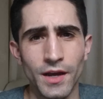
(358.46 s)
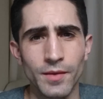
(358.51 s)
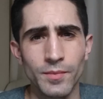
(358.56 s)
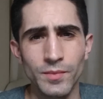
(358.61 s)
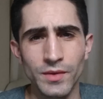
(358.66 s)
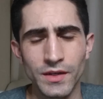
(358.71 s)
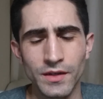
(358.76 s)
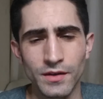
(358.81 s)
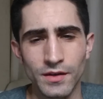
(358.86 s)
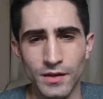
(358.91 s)

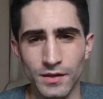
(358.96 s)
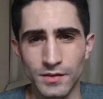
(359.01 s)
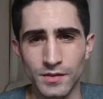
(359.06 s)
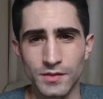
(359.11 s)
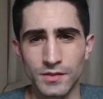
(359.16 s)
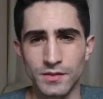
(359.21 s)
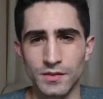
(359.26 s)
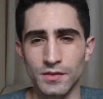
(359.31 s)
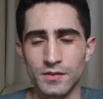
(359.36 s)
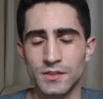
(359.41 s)
because this
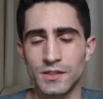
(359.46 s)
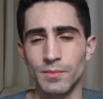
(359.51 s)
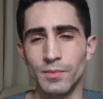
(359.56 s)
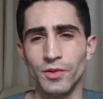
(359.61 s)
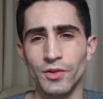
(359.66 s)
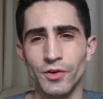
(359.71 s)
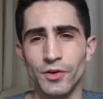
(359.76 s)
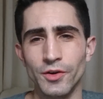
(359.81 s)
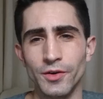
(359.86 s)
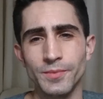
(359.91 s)
is a
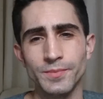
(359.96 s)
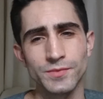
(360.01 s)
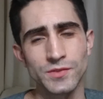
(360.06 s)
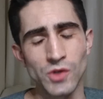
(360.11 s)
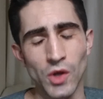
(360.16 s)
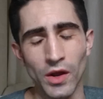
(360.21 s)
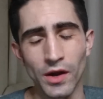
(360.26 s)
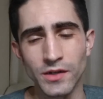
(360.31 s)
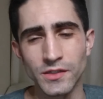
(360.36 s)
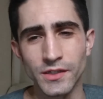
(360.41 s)
similar
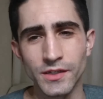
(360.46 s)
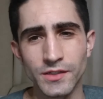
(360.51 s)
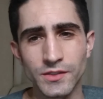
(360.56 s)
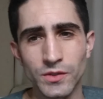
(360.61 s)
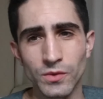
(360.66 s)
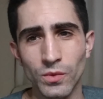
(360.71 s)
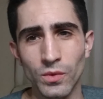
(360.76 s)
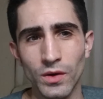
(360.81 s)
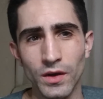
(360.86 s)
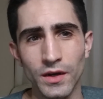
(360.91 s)
strategy to
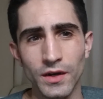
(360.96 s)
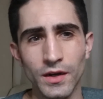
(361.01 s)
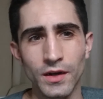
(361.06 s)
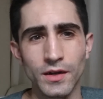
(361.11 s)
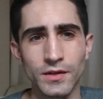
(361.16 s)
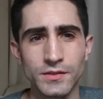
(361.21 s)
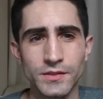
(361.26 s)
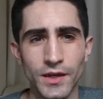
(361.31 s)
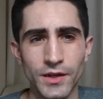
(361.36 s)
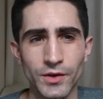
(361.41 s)
what a
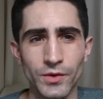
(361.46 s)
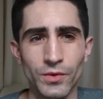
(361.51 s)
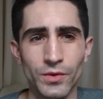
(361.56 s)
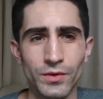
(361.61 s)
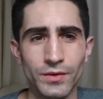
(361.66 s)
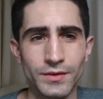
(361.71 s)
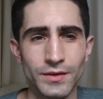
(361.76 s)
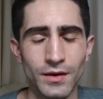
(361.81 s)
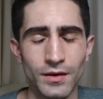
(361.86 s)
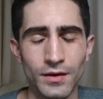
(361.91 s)

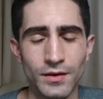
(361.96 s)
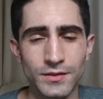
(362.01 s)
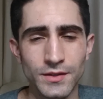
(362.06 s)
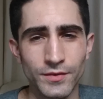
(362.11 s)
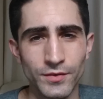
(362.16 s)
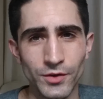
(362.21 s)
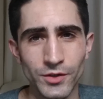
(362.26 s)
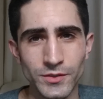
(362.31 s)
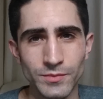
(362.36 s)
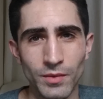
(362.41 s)
10-year-old does after
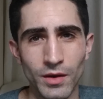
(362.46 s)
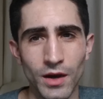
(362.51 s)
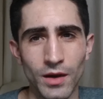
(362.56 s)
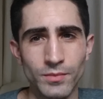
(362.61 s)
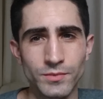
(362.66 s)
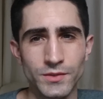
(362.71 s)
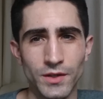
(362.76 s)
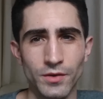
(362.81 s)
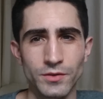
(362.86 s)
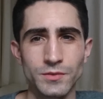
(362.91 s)
his mom
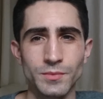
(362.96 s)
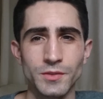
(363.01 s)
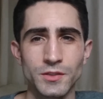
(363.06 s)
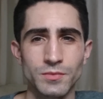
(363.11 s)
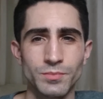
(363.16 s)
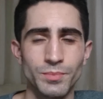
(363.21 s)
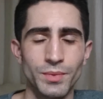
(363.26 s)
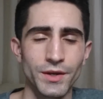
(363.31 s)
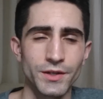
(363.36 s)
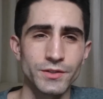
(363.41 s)
tells him it's
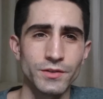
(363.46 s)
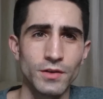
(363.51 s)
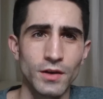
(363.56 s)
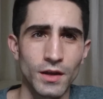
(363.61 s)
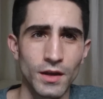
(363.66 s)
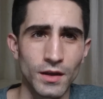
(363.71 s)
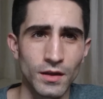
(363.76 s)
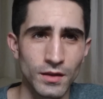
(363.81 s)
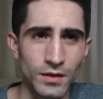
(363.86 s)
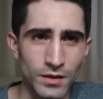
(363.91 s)
picture day
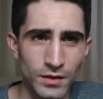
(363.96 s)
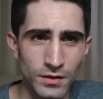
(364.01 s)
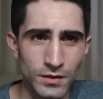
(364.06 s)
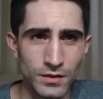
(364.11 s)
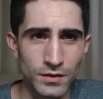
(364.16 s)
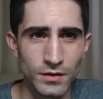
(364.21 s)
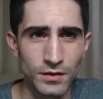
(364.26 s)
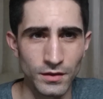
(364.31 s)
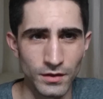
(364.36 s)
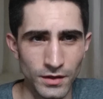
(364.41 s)

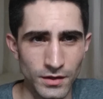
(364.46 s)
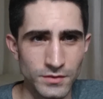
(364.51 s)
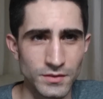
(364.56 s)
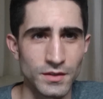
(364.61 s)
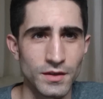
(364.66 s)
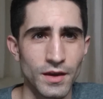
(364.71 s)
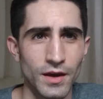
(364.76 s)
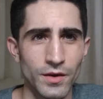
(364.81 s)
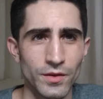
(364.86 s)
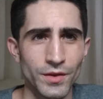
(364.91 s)
and he has a
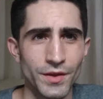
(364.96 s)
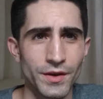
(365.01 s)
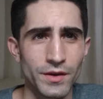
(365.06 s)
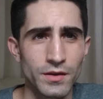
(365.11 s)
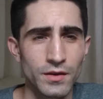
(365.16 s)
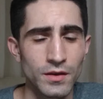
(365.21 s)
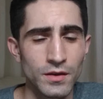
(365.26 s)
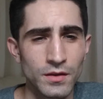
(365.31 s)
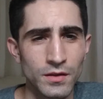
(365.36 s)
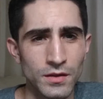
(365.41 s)
cowlick,
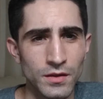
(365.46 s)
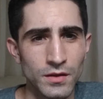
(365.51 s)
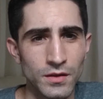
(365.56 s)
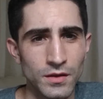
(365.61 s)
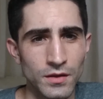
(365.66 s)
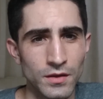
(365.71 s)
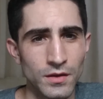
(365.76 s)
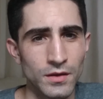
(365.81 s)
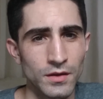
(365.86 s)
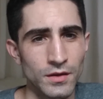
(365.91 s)

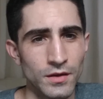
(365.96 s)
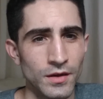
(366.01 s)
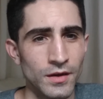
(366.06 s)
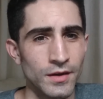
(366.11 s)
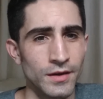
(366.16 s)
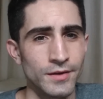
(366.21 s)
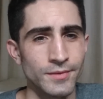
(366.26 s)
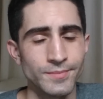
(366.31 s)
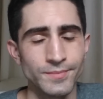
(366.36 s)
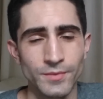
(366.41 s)

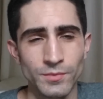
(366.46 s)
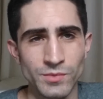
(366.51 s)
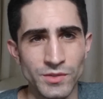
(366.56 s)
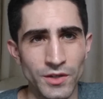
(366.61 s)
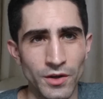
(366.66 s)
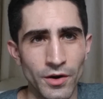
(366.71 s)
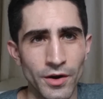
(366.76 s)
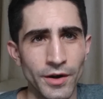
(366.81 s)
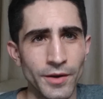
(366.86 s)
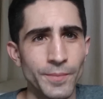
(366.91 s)
I'm
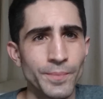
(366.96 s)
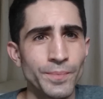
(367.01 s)
sorry.